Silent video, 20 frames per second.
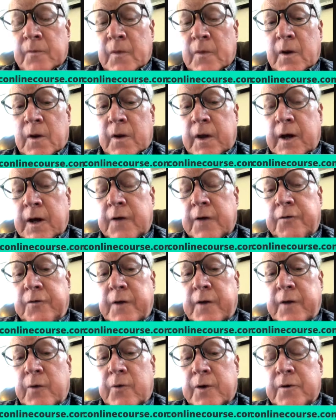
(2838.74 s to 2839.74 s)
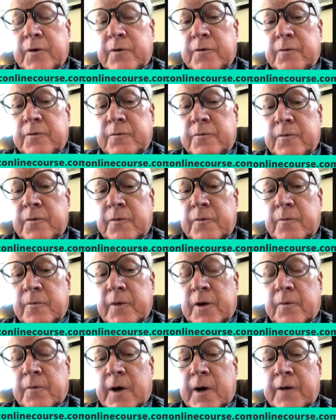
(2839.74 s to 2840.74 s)
yes, they want to
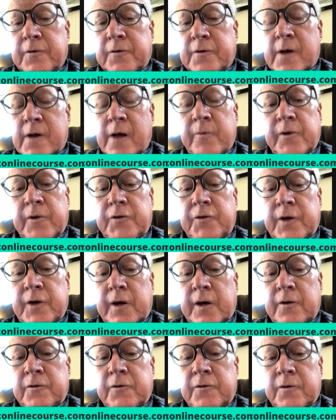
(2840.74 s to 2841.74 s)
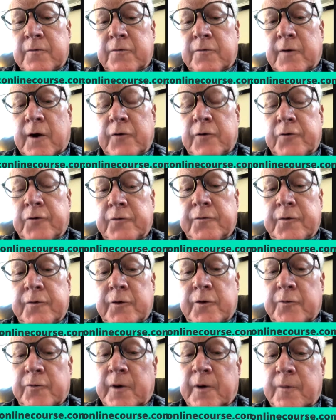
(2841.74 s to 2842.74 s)
minimize climate change and fossil
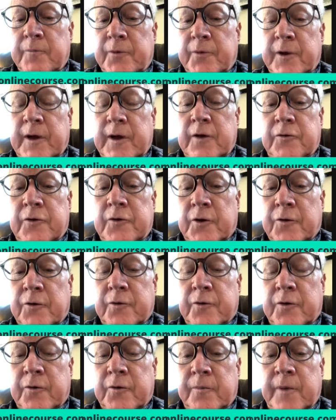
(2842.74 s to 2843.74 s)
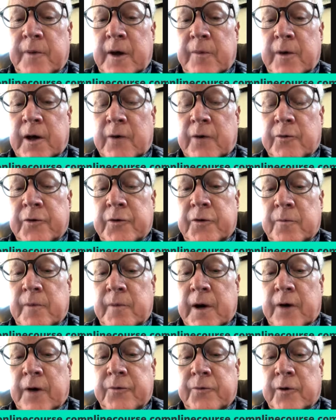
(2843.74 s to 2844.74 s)
fuels, but please don't throw the baby out with the
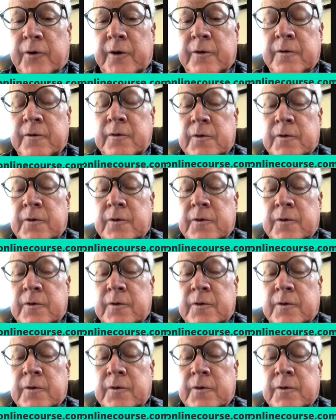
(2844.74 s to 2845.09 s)
bathwater.